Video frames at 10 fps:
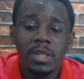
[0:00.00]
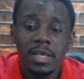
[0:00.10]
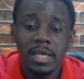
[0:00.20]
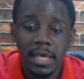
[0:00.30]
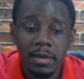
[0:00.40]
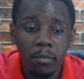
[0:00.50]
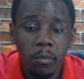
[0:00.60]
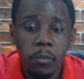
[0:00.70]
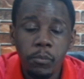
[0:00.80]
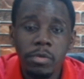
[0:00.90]

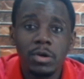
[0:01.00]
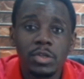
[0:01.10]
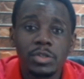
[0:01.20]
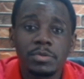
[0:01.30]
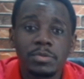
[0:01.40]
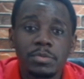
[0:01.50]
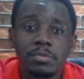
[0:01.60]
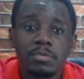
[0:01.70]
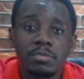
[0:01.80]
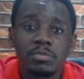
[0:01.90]
came
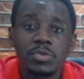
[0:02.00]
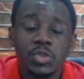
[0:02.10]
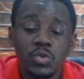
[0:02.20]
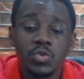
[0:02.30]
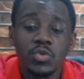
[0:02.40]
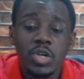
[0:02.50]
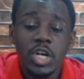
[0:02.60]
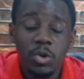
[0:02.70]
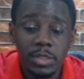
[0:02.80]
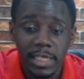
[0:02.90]
to
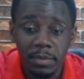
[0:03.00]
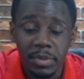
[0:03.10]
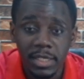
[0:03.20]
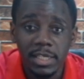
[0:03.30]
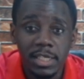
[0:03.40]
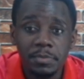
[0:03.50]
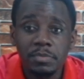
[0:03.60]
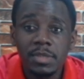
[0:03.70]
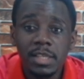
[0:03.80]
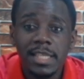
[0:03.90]
not happening,
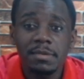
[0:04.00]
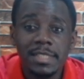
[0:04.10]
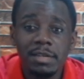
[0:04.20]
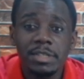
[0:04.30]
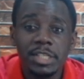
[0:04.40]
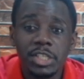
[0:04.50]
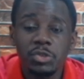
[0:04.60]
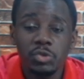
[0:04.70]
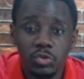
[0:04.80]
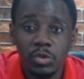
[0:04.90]
that resulted
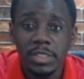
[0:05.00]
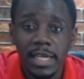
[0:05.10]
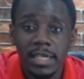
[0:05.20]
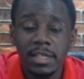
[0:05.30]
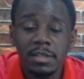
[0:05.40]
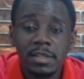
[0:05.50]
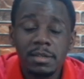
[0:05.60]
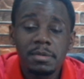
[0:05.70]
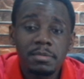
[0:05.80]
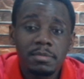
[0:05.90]
into Trossard
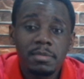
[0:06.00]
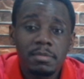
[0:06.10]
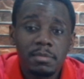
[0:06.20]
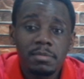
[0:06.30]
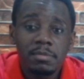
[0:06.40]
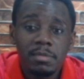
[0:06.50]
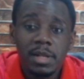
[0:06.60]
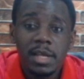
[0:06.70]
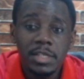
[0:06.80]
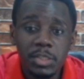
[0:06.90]

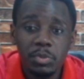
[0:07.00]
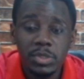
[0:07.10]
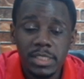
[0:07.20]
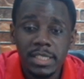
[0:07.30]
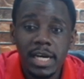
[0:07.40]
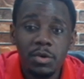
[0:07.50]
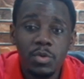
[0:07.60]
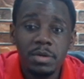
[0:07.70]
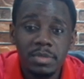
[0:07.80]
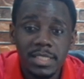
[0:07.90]
exposing Aaron
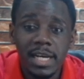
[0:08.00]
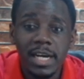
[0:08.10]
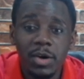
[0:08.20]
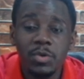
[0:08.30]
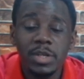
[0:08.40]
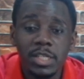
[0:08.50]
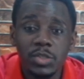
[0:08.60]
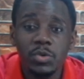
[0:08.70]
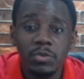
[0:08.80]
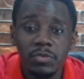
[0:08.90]
Wan-Bissaka on a
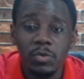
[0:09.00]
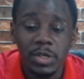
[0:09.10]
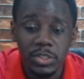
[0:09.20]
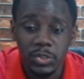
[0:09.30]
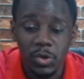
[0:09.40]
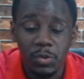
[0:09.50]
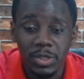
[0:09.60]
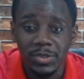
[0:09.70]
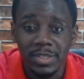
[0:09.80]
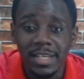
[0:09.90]
2v1
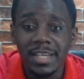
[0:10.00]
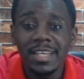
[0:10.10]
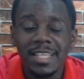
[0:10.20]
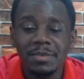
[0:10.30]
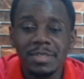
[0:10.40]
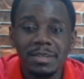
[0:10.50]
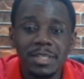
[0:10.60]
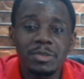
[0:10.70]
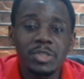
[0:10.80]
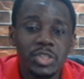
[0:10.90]
situation that resulted
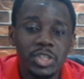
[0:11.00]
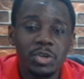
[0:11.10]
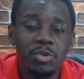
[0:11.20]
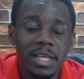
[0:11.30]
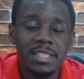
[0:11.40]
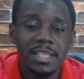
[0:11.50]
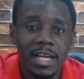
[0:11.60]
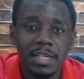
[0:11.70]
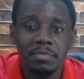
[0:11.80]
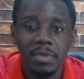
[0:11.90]
into Zinchenko getting a
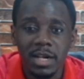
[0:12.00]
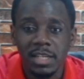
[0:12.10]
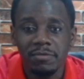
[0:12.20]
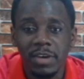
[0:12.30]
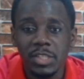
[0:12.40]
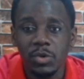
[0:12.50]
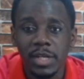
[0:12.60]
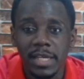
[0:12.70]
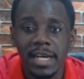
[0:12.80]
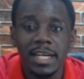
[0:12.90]
cutback that finds
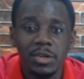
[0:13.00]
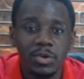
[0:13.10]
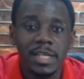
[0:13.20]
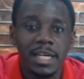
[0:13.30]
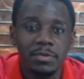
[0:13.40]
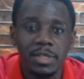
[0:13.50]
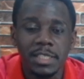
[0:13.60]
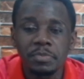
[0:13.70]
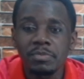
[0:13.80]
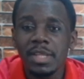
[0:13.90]
Odegaard, and Odegaard really
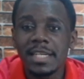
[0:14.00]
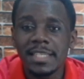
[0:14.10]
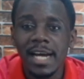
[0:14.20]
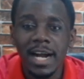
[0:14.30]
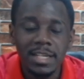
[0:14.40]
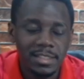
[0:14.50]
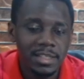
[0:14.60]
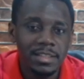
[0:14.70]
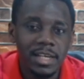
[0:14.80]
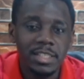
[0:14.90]
does
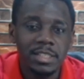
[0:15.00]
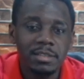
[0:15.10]
that